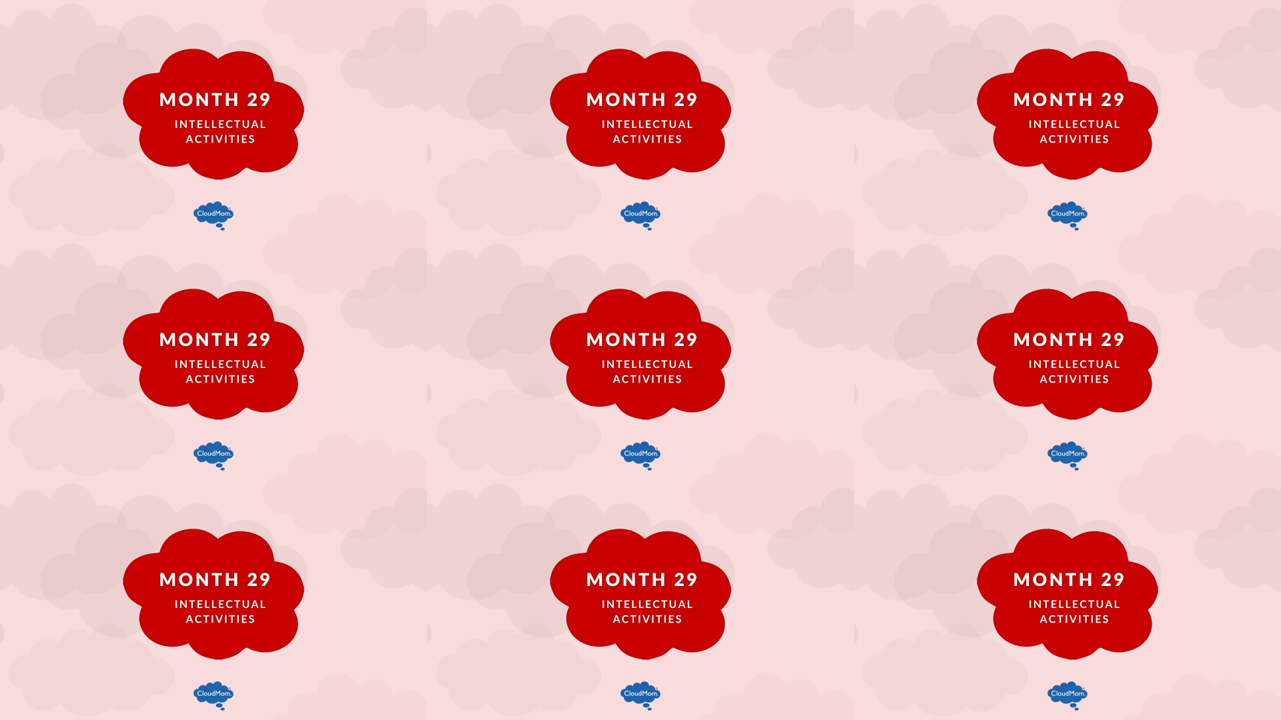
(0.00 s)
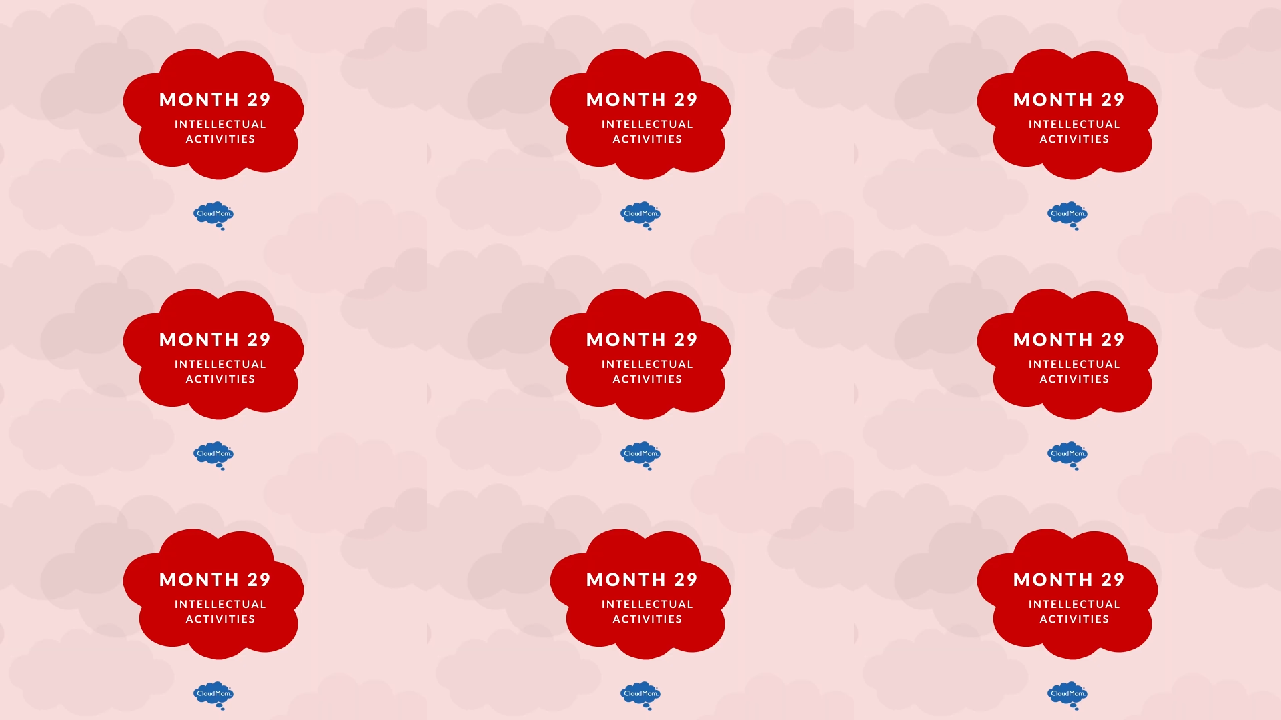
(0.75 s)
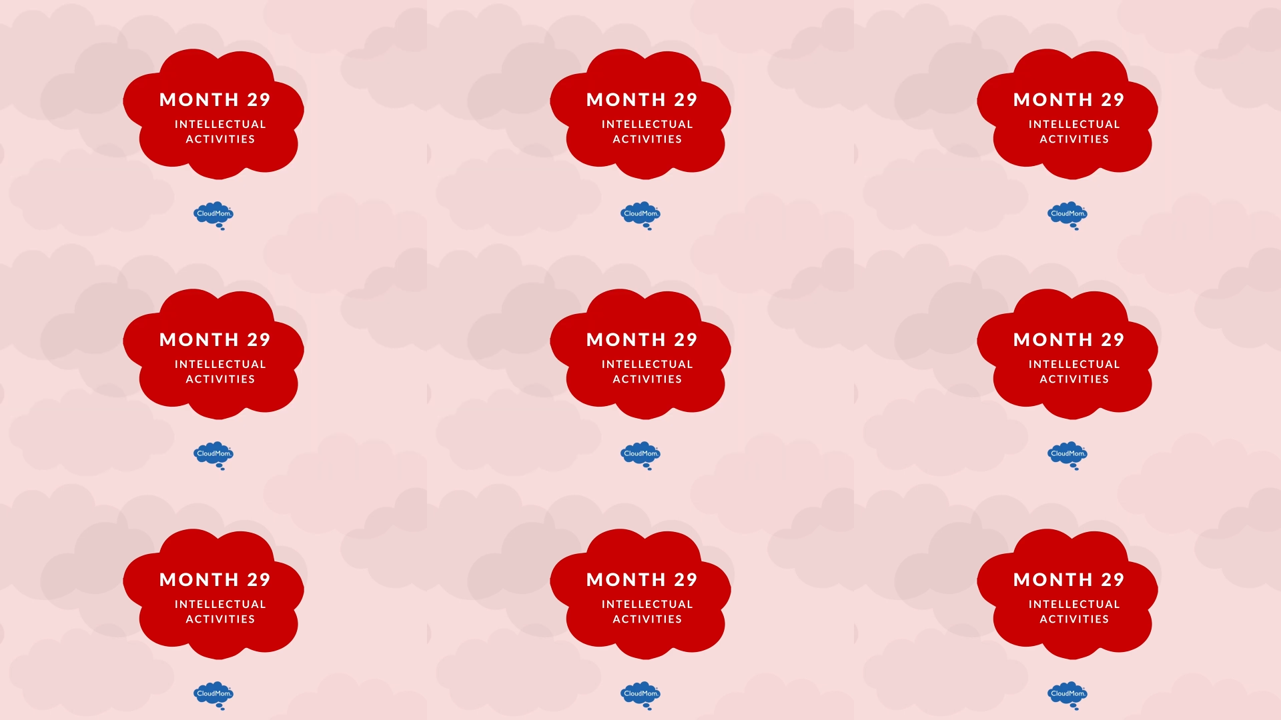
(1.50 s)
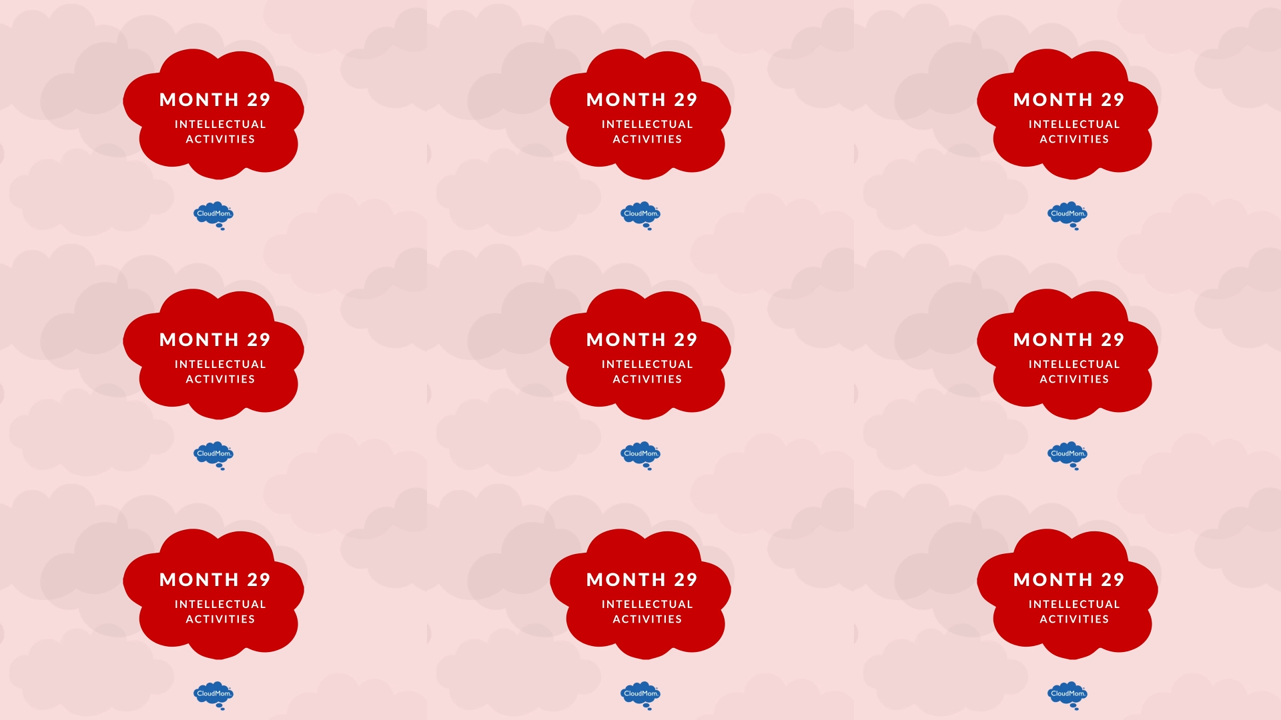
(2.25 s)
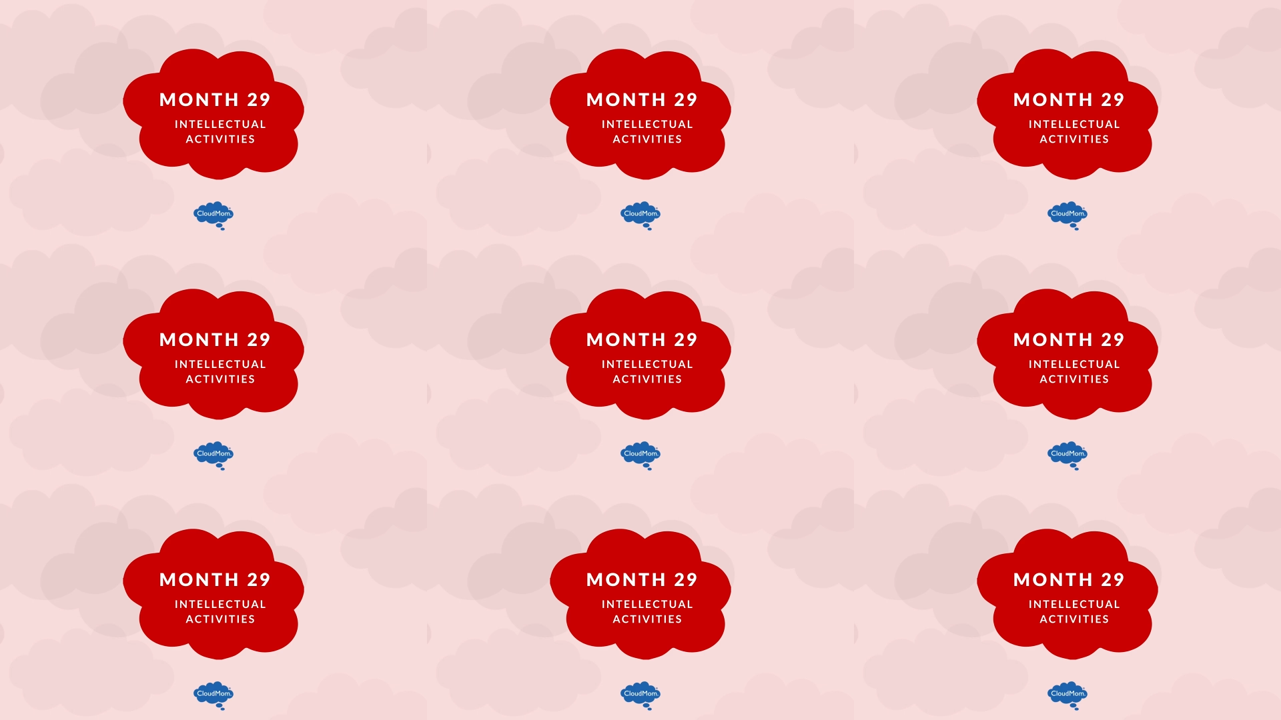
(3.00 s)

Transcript: Nobody's mouth can be seen.